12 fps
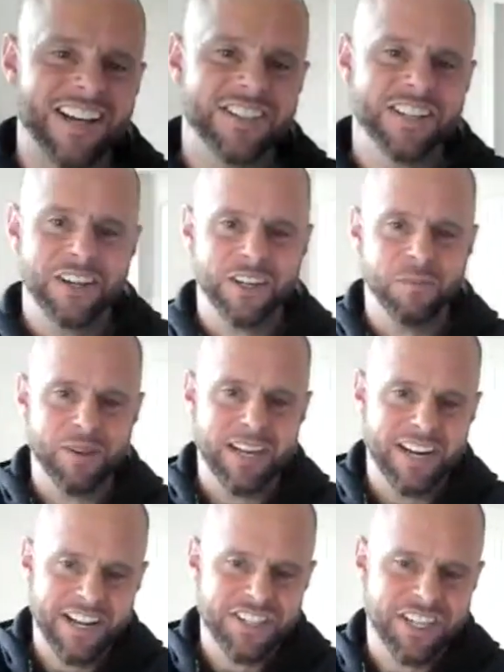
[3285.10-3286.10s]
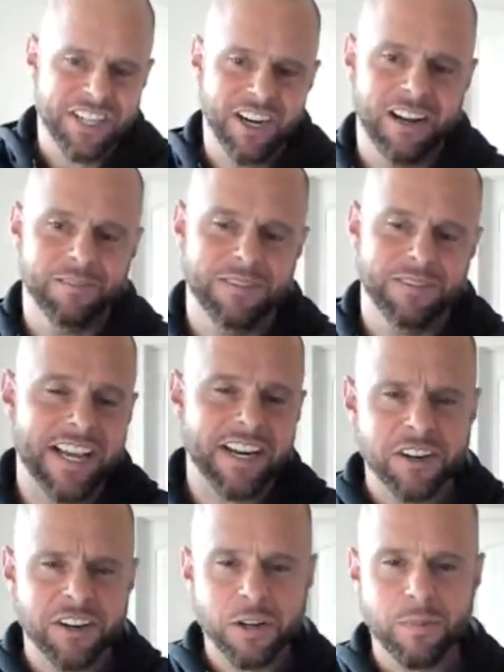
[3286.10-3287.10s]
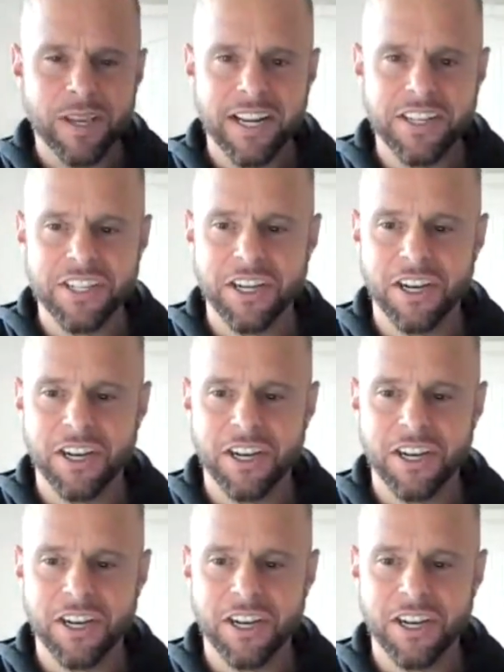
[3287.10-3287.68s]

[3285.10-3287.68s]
you're going to be at NGConf. Danny, are you going to be at NGConf?